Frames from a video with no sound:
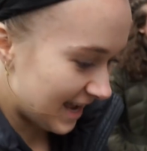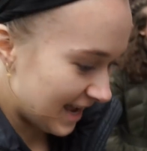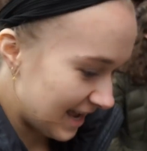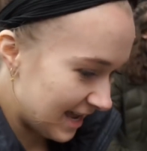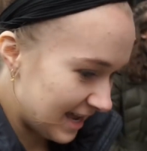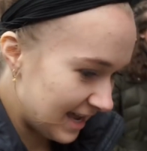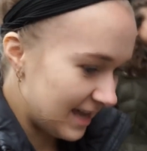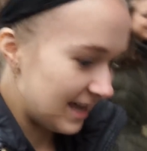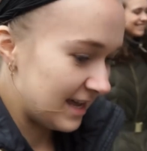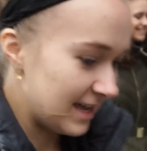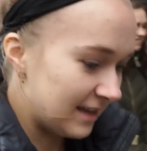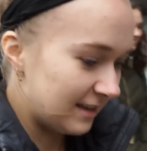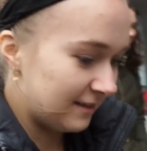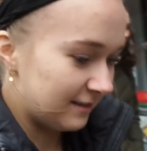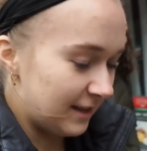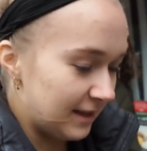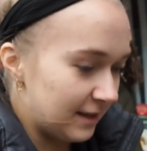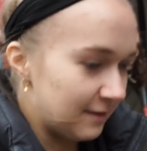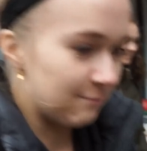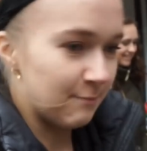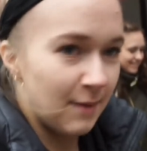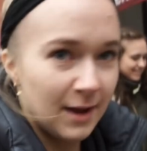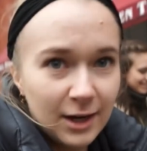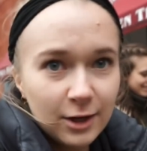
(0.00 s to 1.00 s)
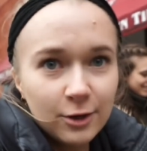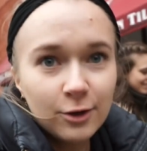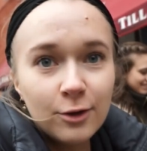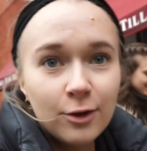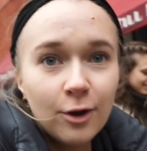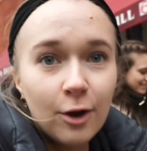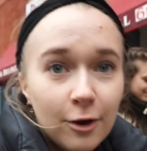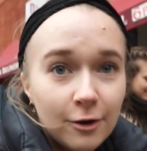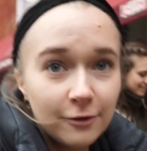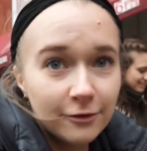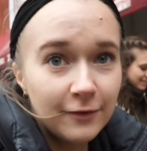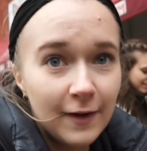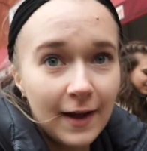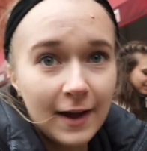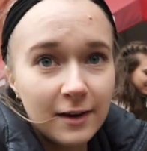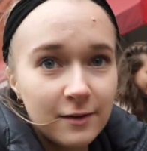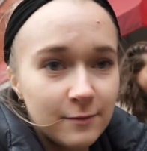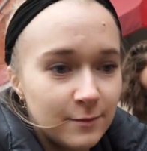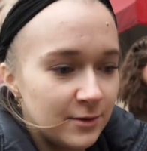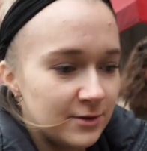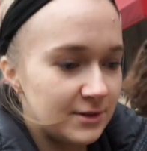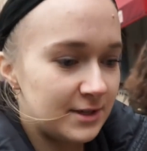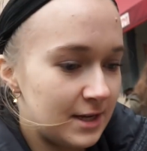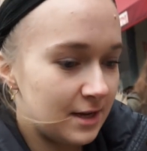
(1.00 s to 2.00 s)
a like medical
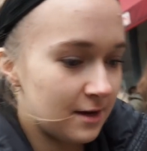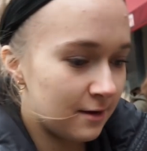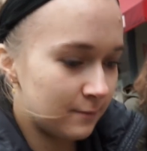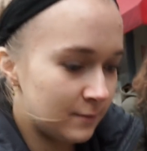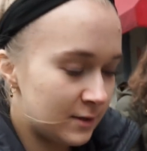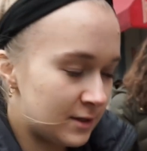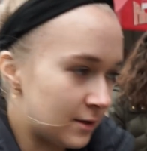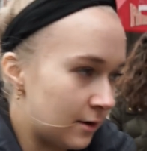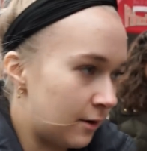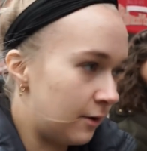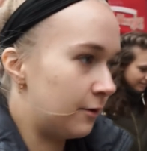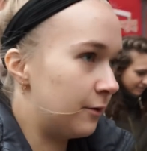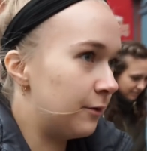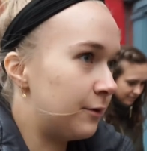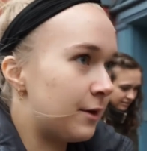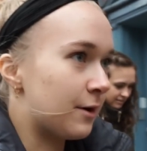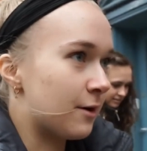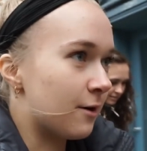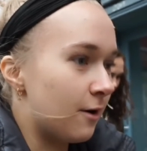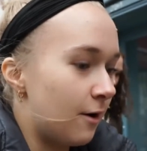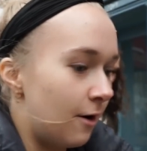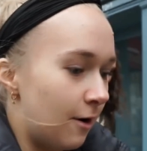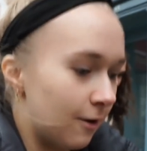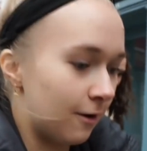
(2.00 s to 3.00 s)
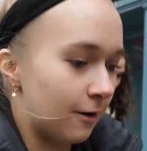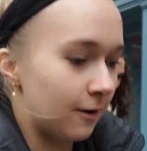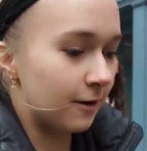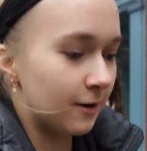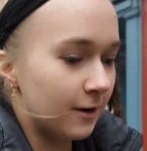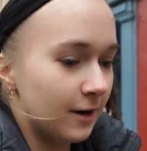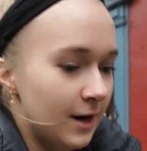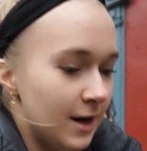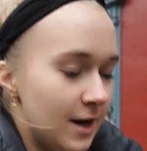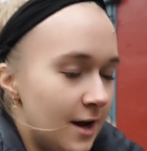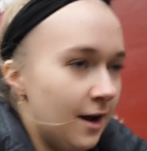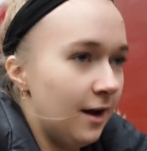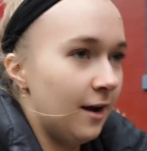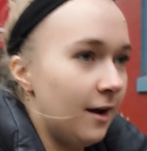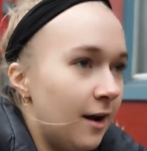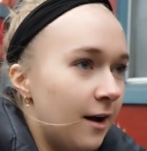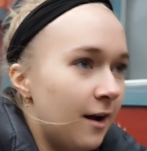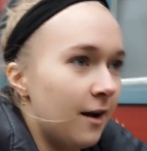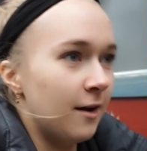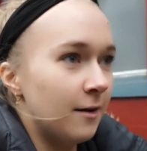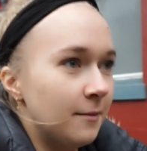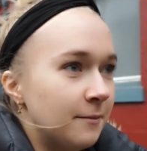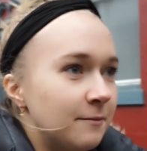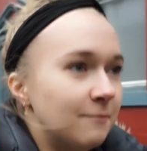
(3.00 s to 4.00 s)
artifact museum, so there are
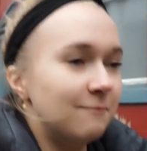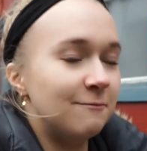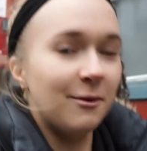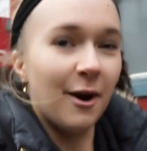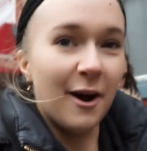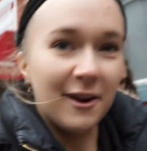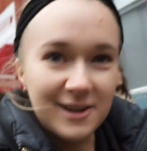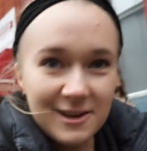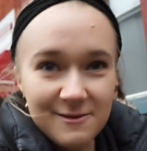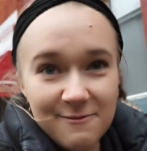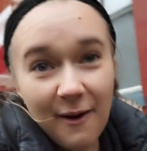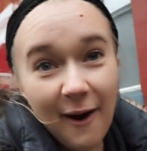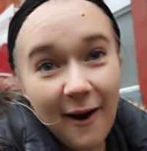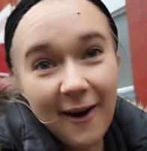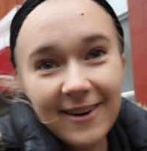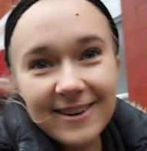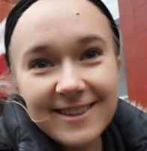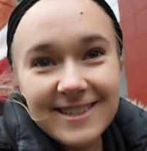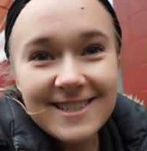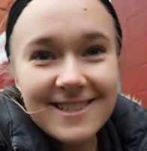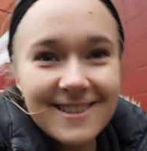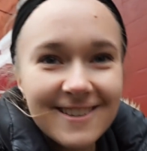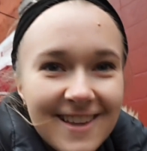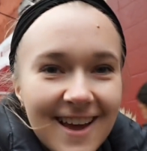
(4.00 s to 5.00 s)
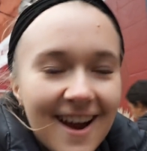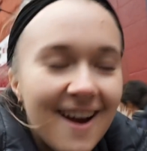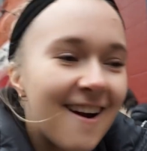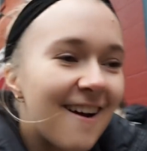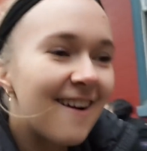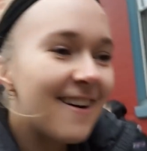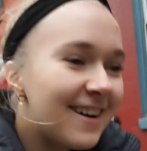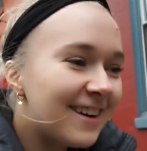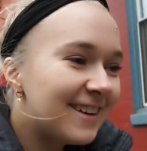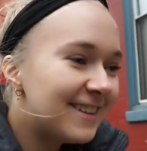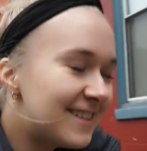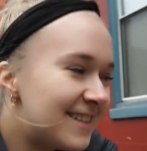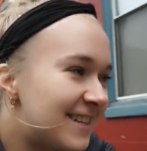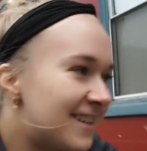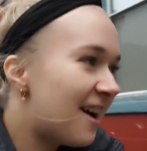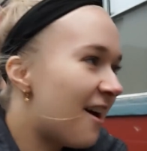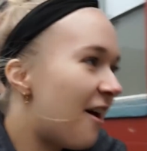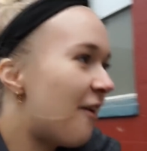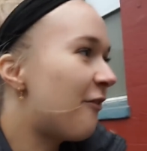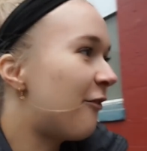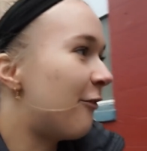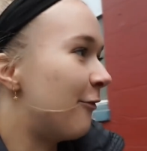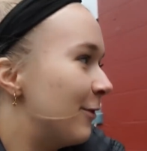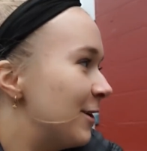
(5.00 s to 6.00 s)
body parts there and
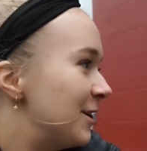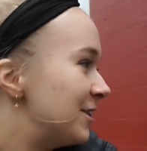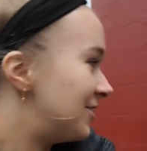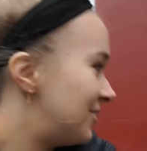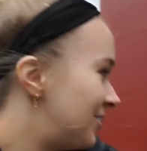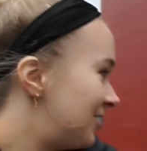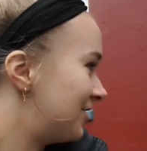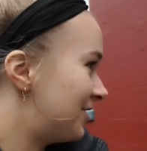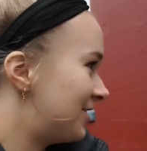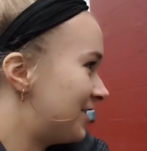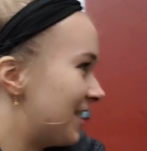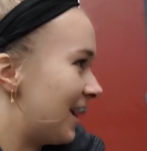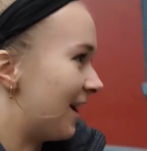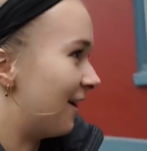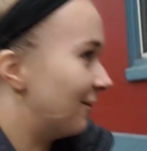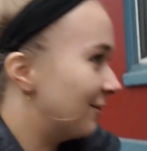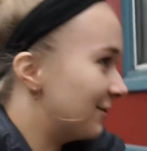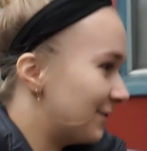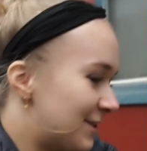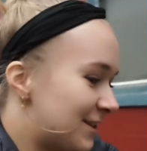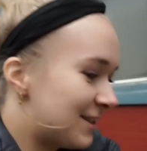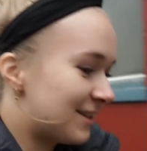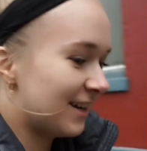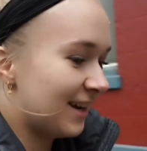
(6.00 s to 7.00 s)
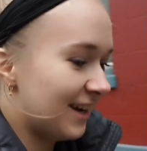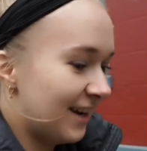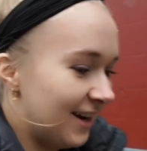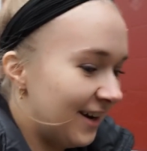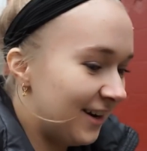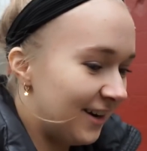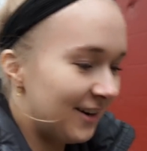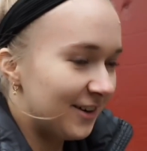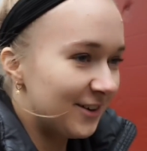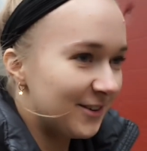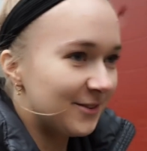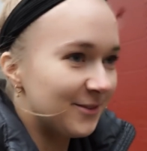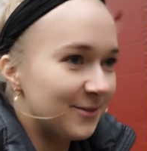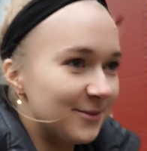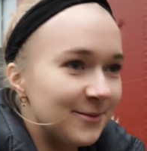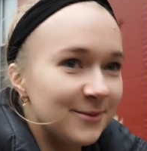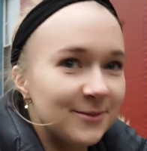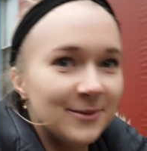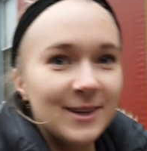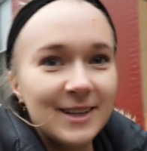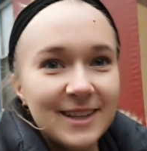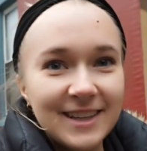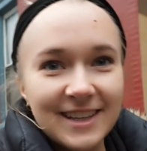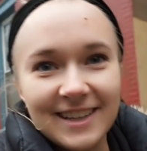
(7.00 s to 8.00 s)
stuff, which sounds
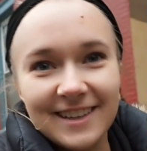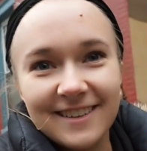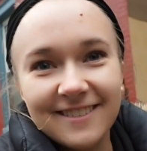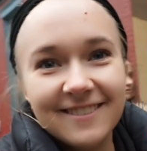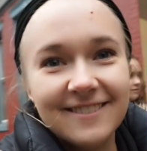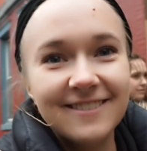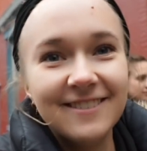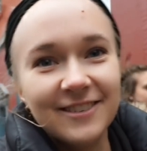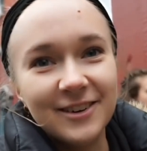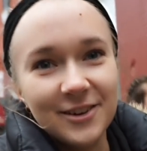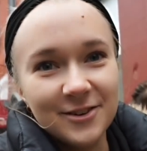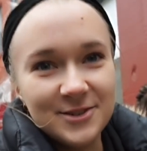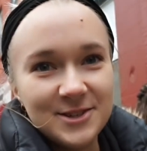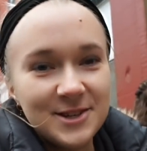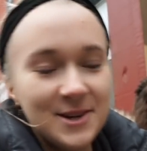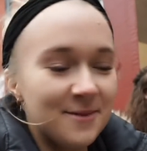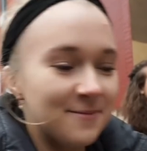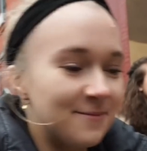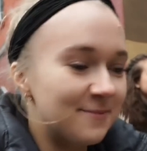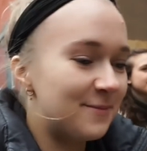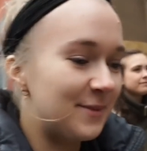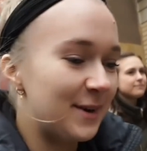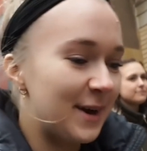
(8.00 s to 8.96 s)
really gruesome,